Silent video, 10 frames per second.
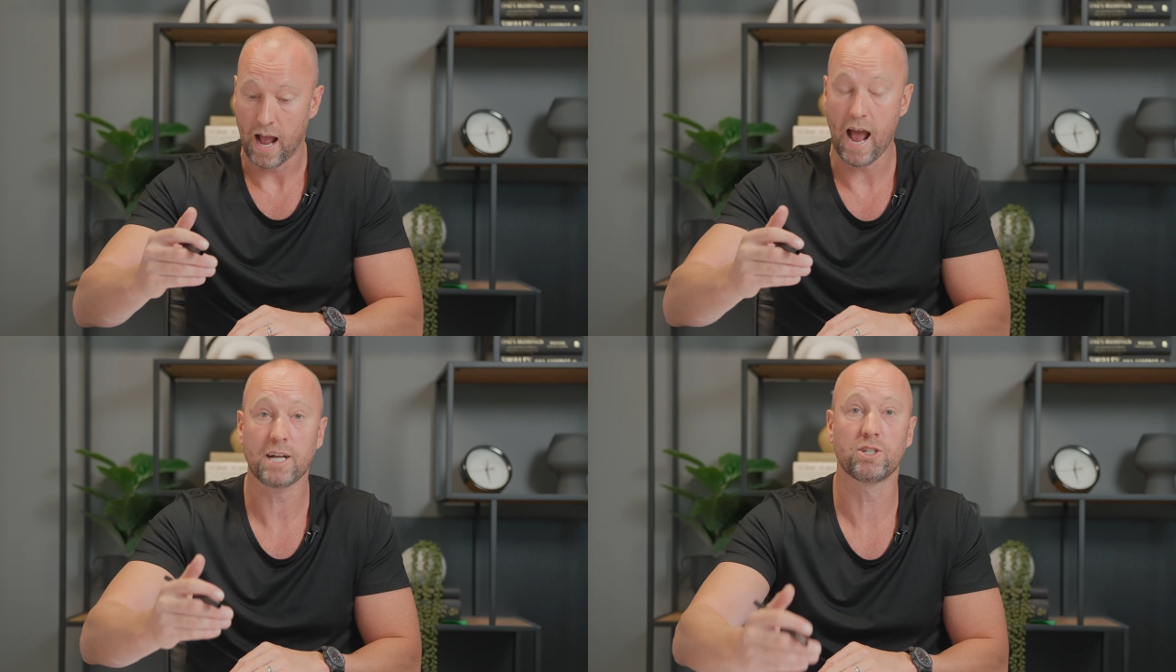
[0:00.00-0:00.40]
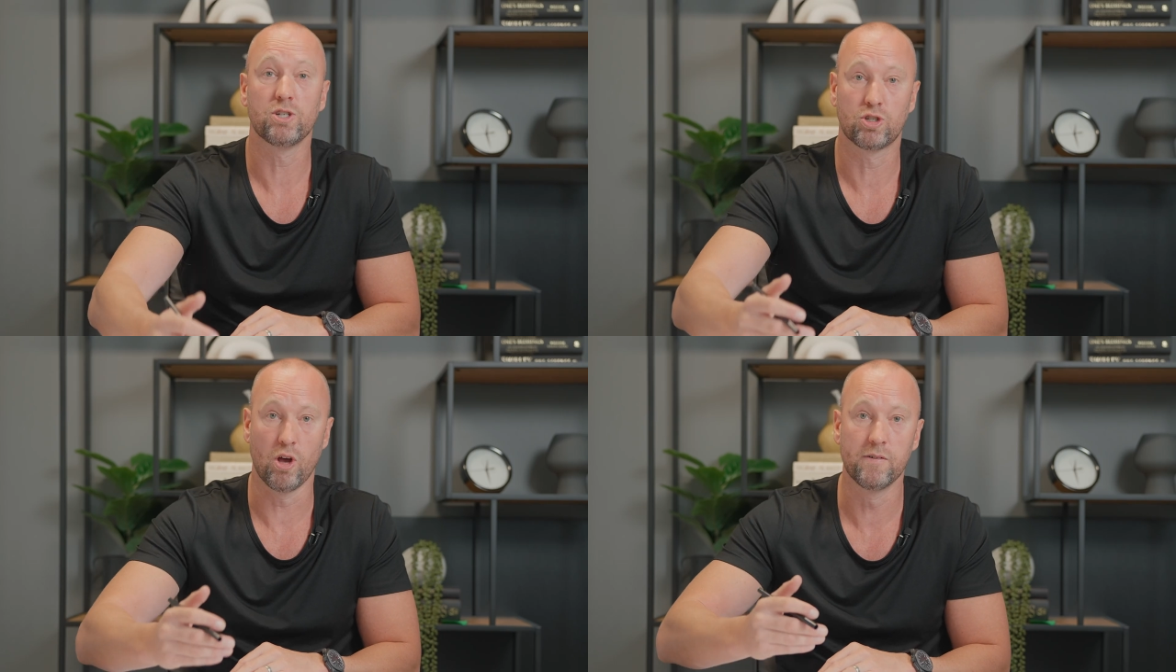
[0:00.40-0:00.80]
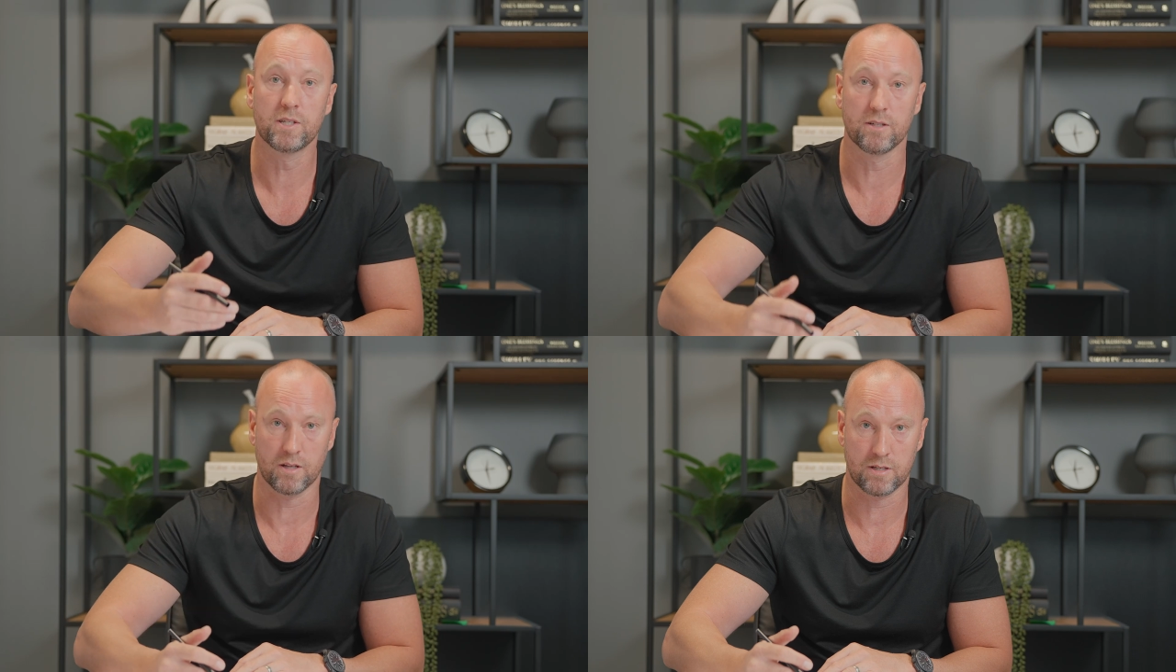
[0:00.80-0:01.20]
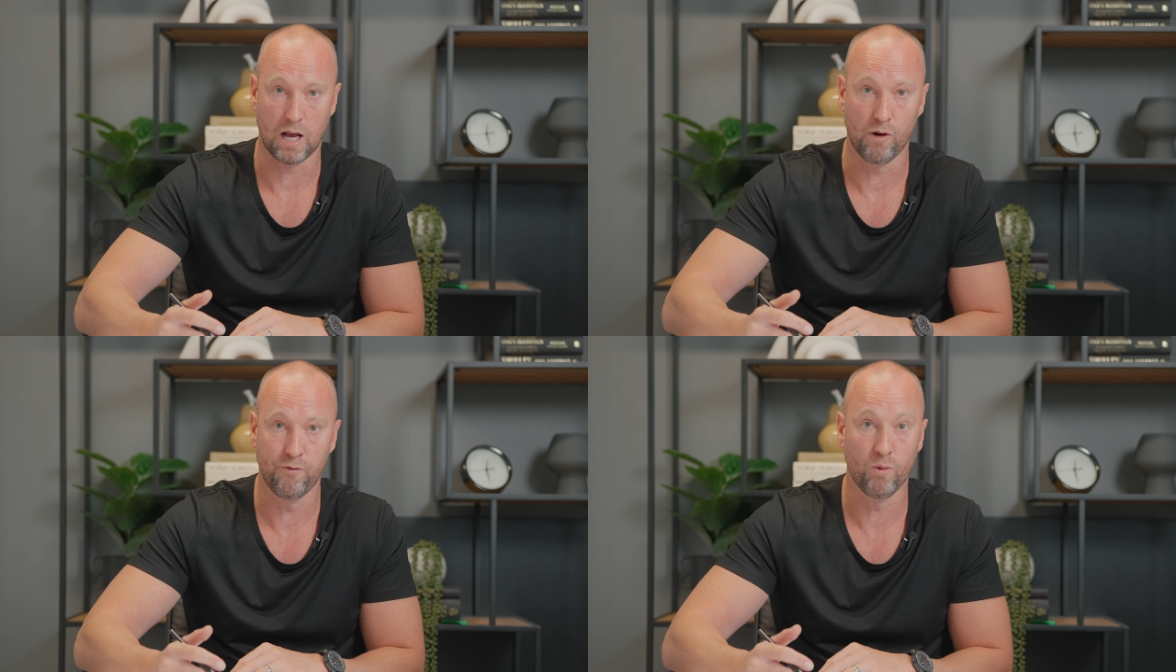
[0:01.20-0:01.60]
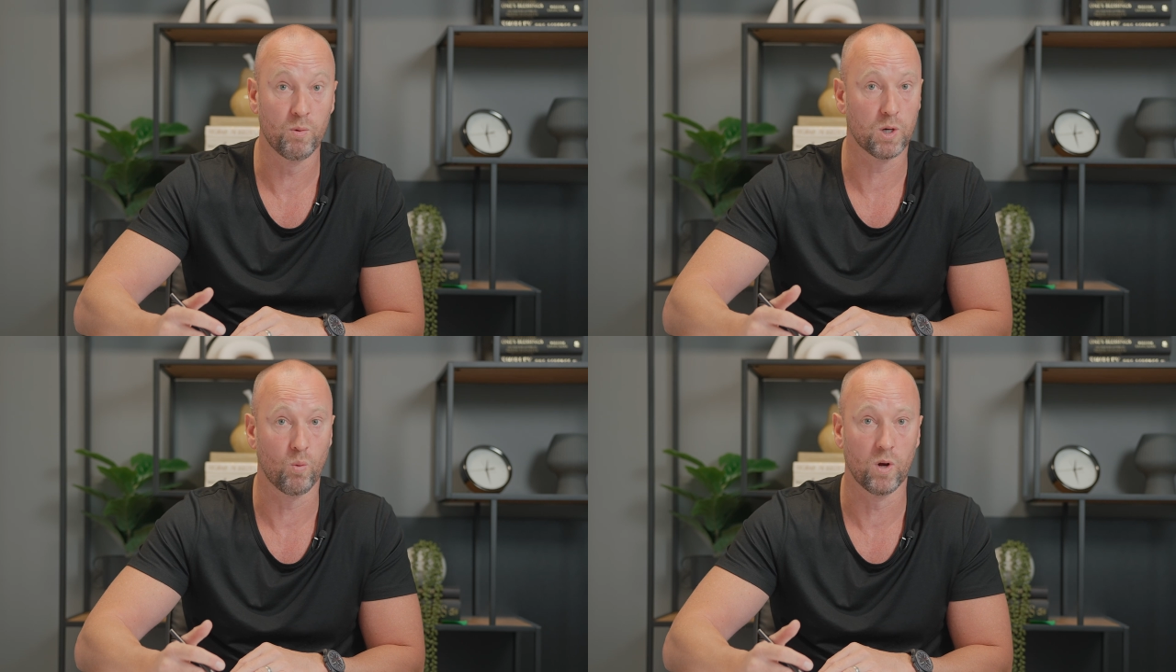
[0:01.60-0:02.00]
actually services itself,
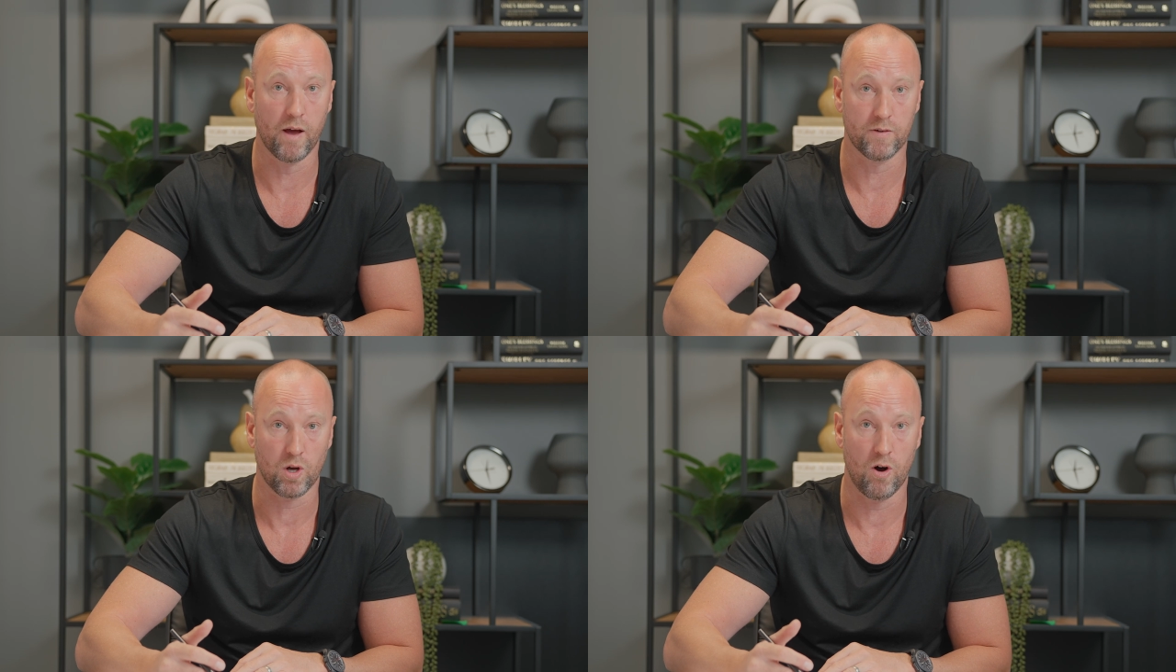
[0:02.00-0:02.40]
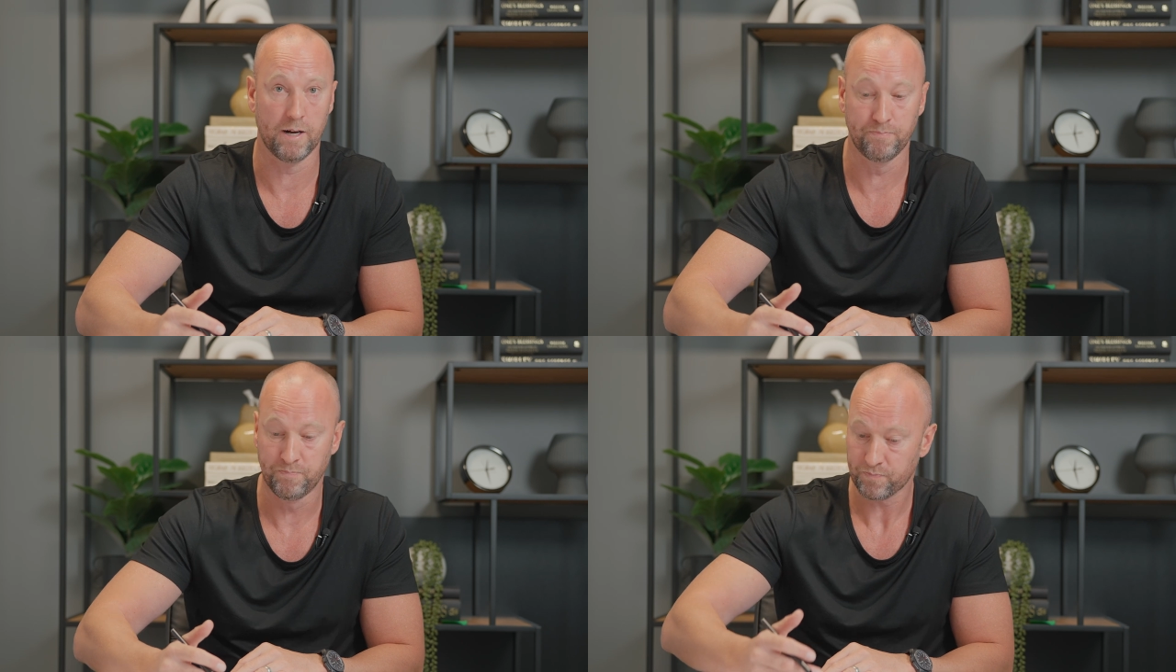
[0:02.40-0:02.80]
which it will over time,